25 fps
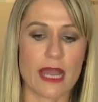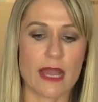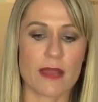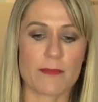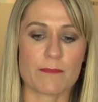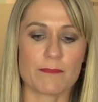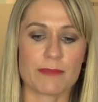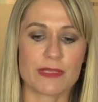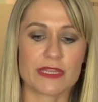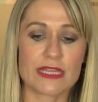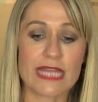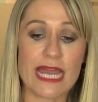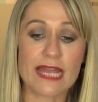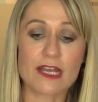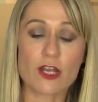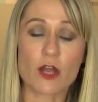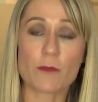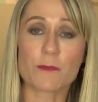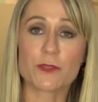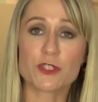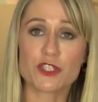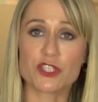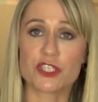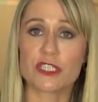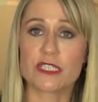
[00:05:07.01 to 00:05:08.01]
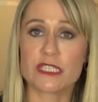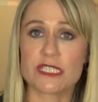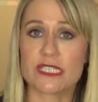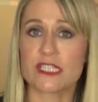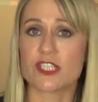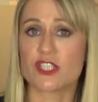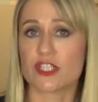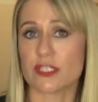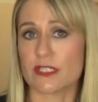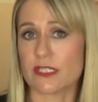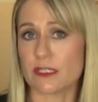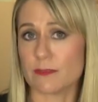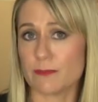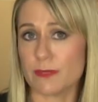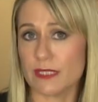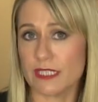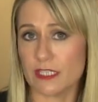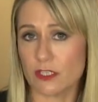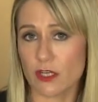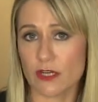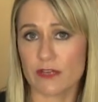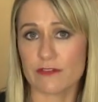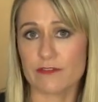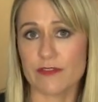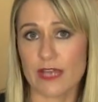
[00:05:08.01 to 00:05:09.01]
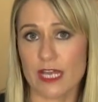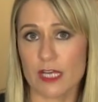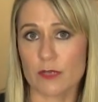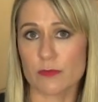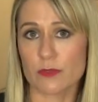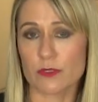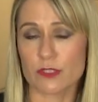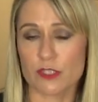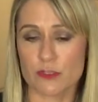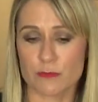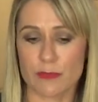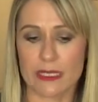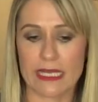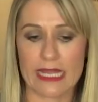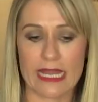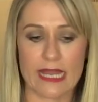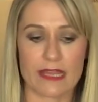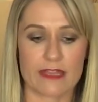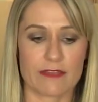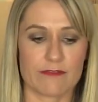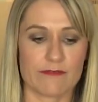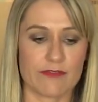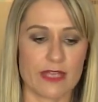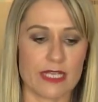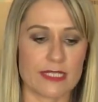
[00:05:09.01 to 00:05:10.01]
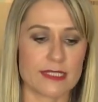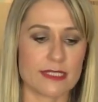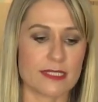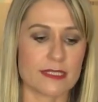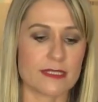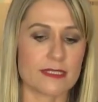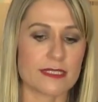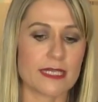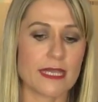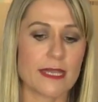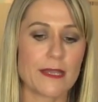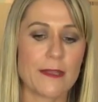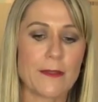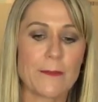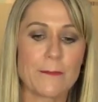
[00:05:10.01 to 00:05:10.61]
But that opportunity is just simply not available to many other investors.